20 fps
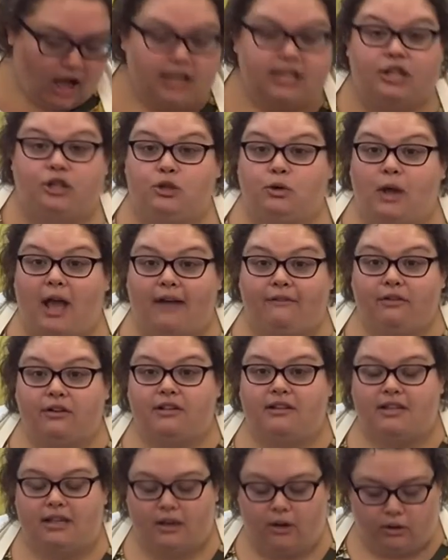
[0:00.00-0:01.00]
did you ever
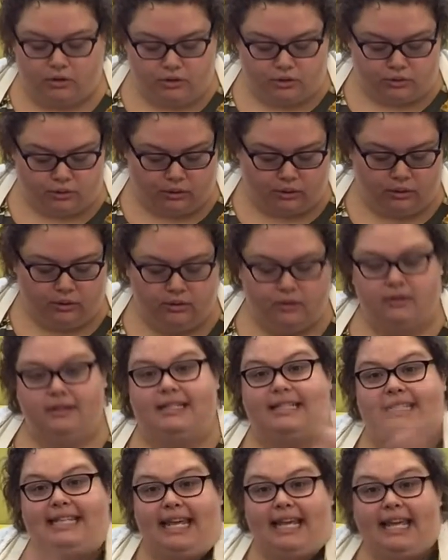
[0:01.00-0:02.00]
see a troll
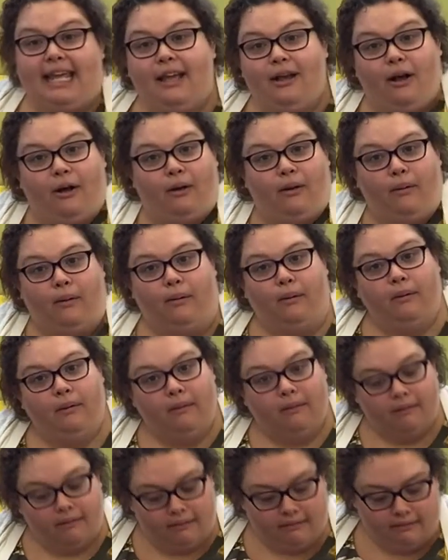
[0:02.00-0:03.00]
digging a
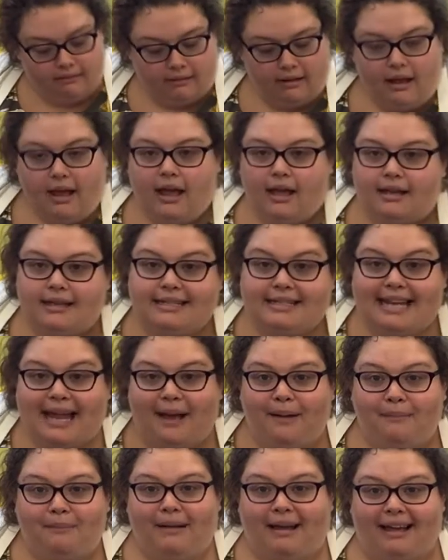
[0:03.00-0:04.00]
hole?
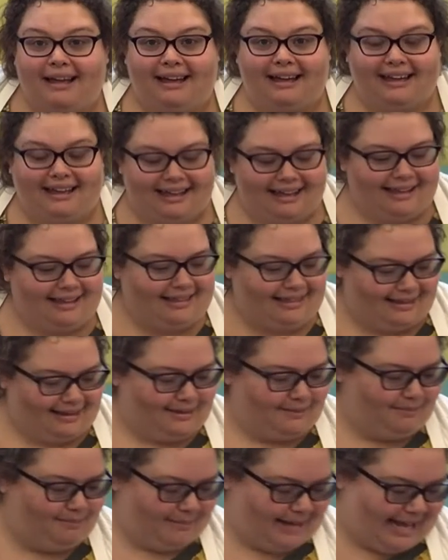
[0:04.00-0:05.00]
Down by
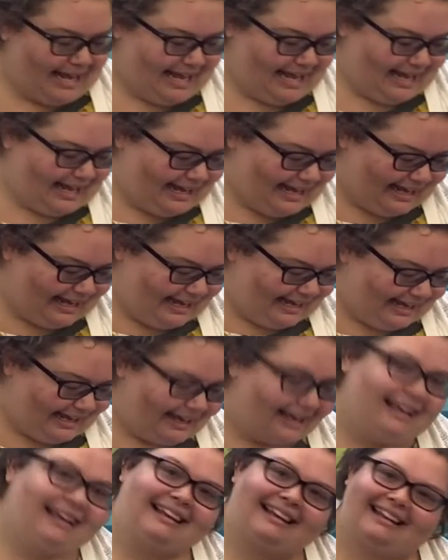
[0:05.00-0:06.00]
the
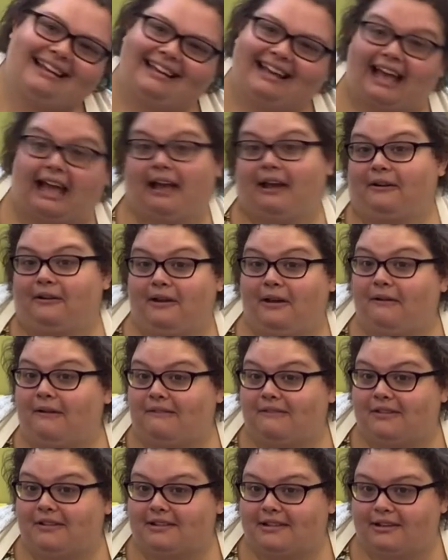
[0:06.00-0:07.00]
bay. I don't know,
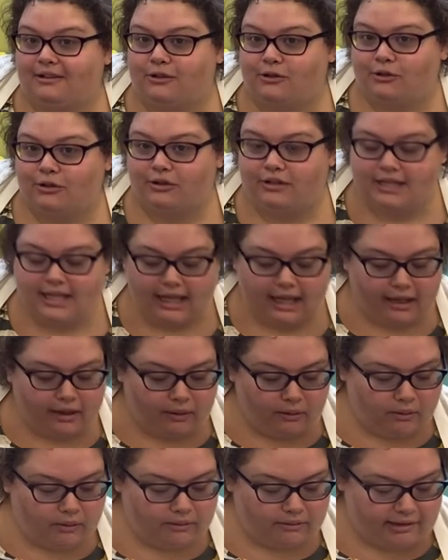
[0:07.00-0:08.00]
have you seen a troll digging a
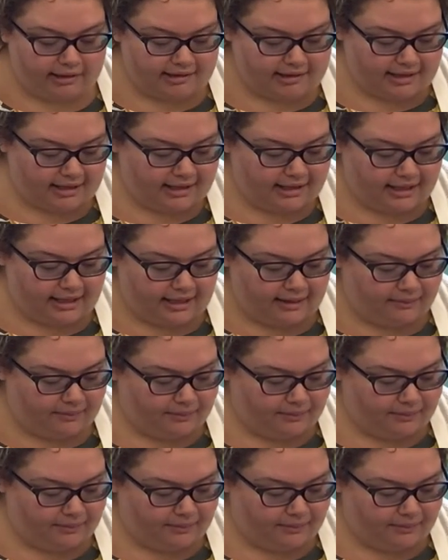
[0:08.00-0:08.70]
hole recently?